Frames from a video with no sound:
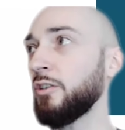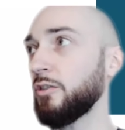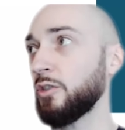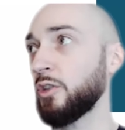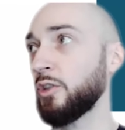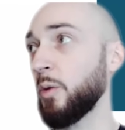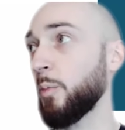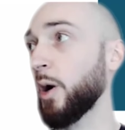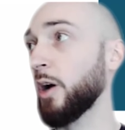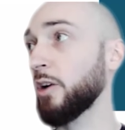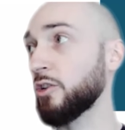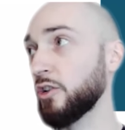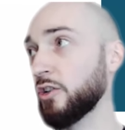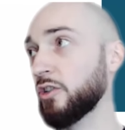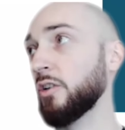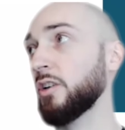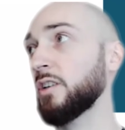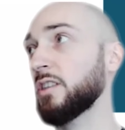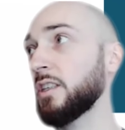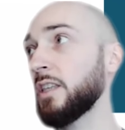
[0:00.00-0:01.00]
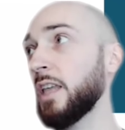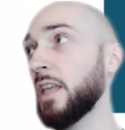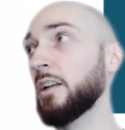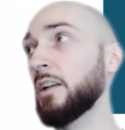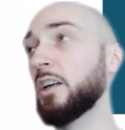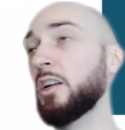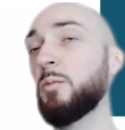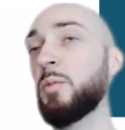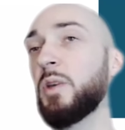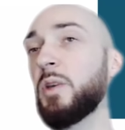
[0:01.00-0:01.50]
The purchaser is then
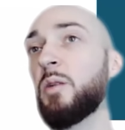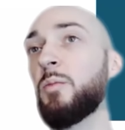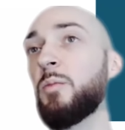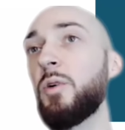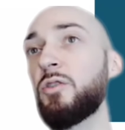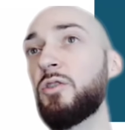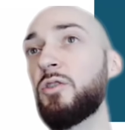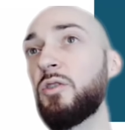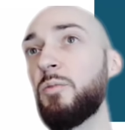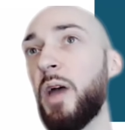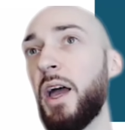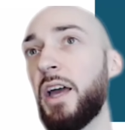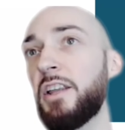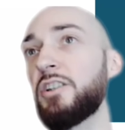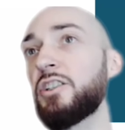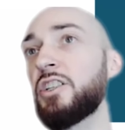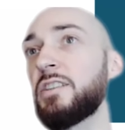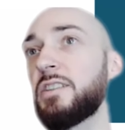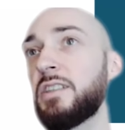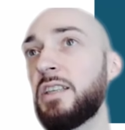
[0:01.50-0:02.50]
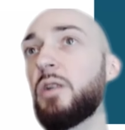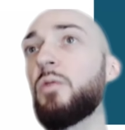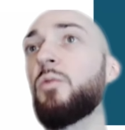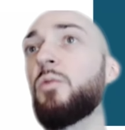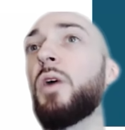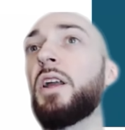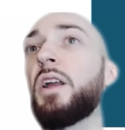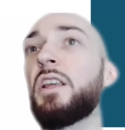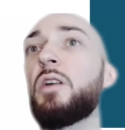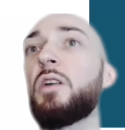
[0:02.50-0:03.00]
going to be able to manage and say
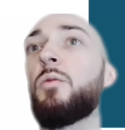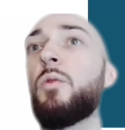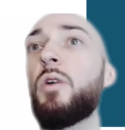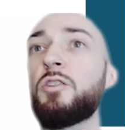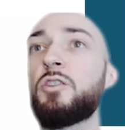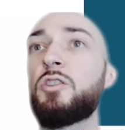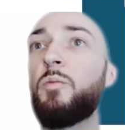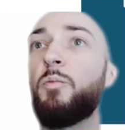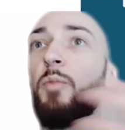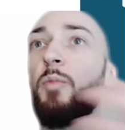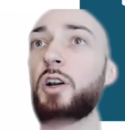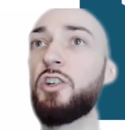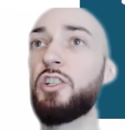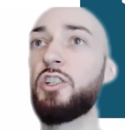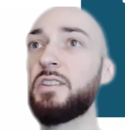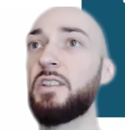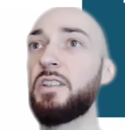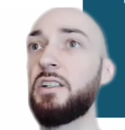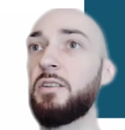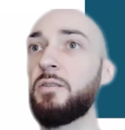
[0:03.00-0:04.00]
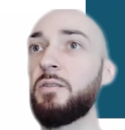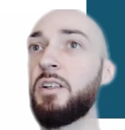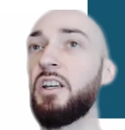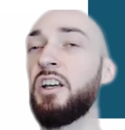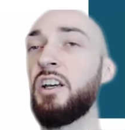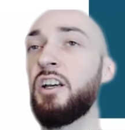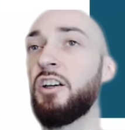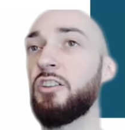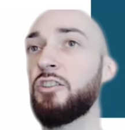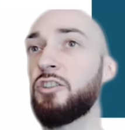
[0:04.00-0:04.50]
when he wants to purchase it.
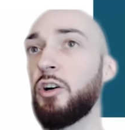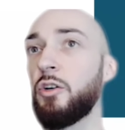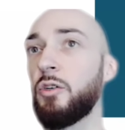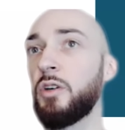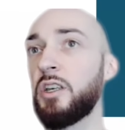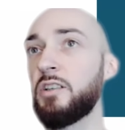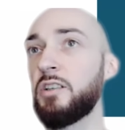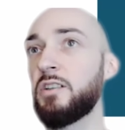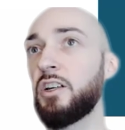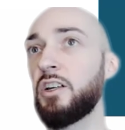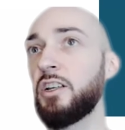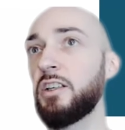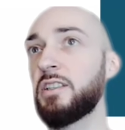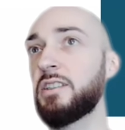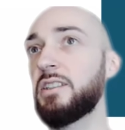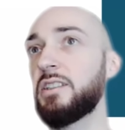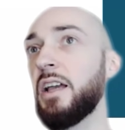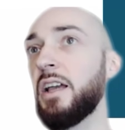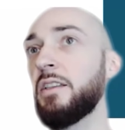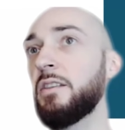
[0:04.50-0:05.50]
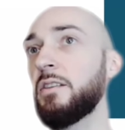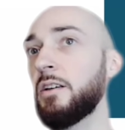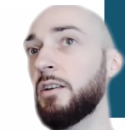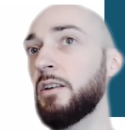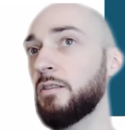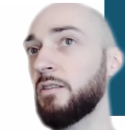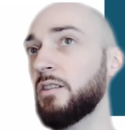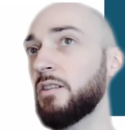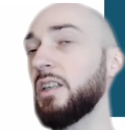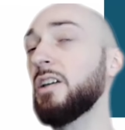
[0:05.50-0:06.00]
So he's going to send
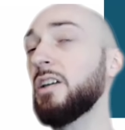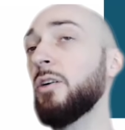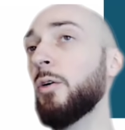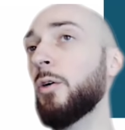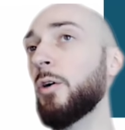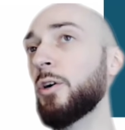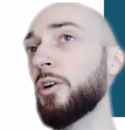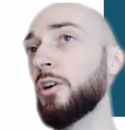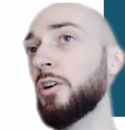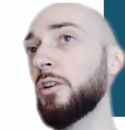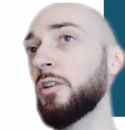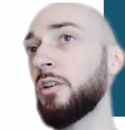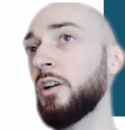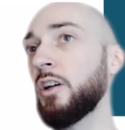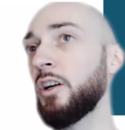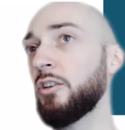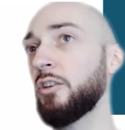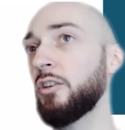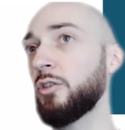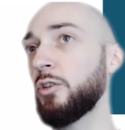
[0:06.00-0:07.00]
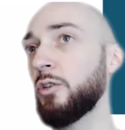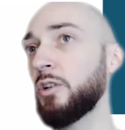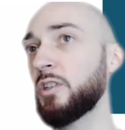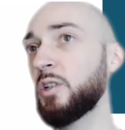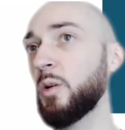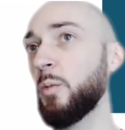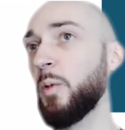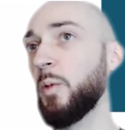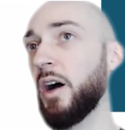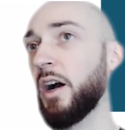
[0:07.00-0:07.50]
the order to a
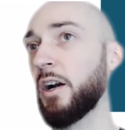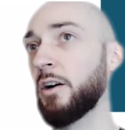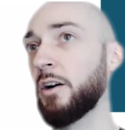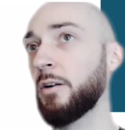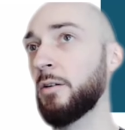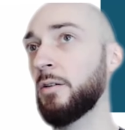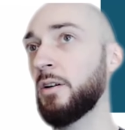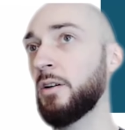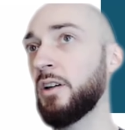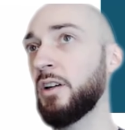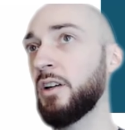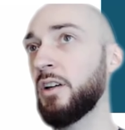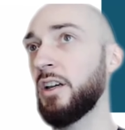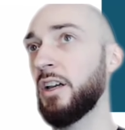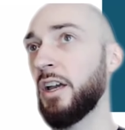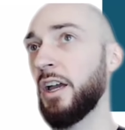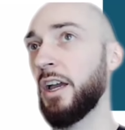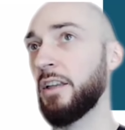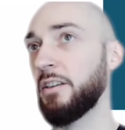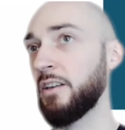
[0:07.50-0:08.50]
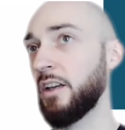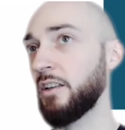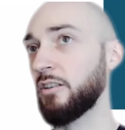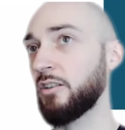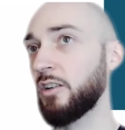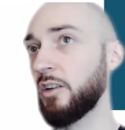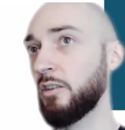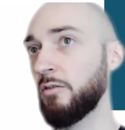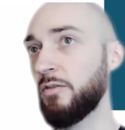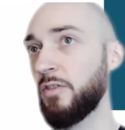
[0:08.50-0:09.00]
supplier and then
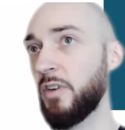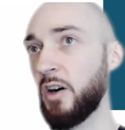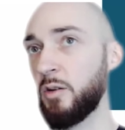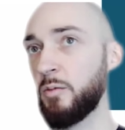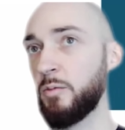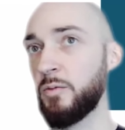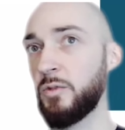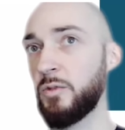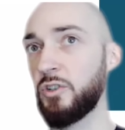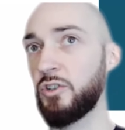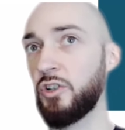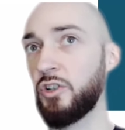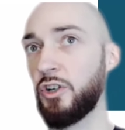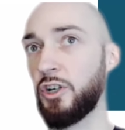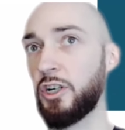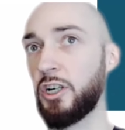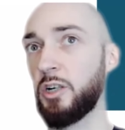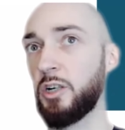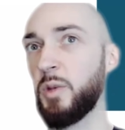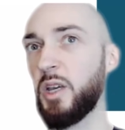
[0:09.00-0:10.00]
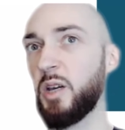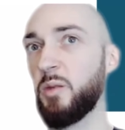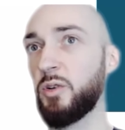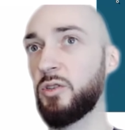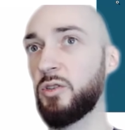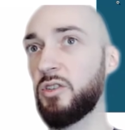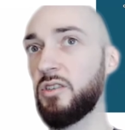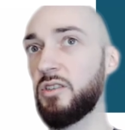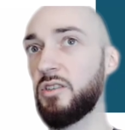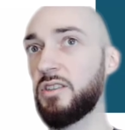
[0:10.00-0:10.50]
confirm. So you're going to be able
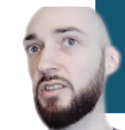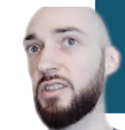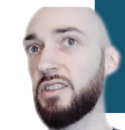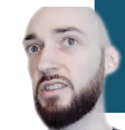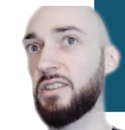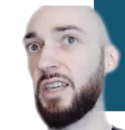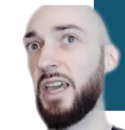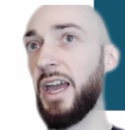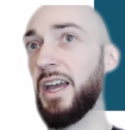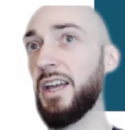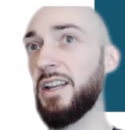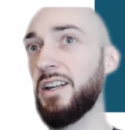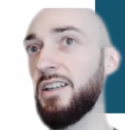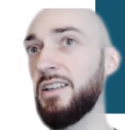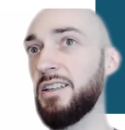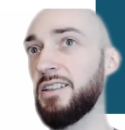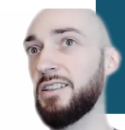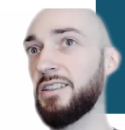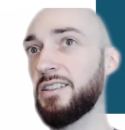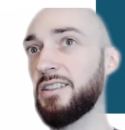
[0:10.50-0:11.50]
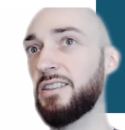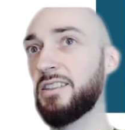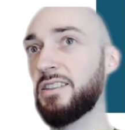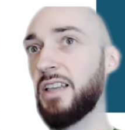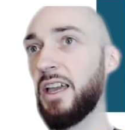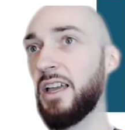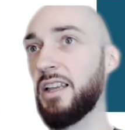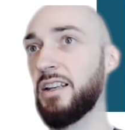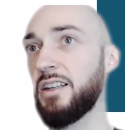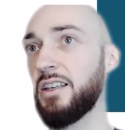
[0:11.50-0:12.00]
to scan,
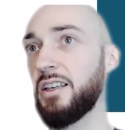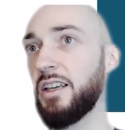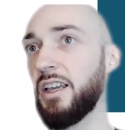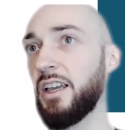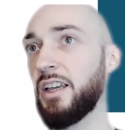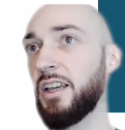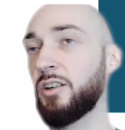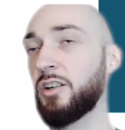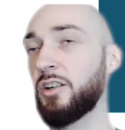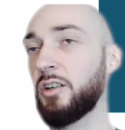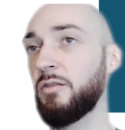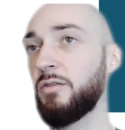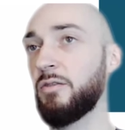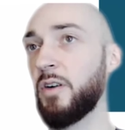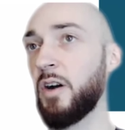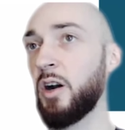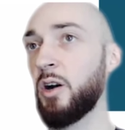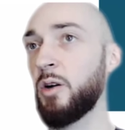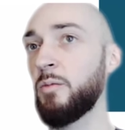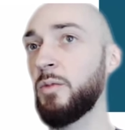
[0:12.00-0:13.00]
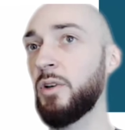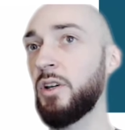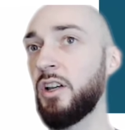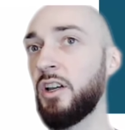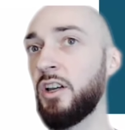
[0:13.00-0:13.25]
send, and confirm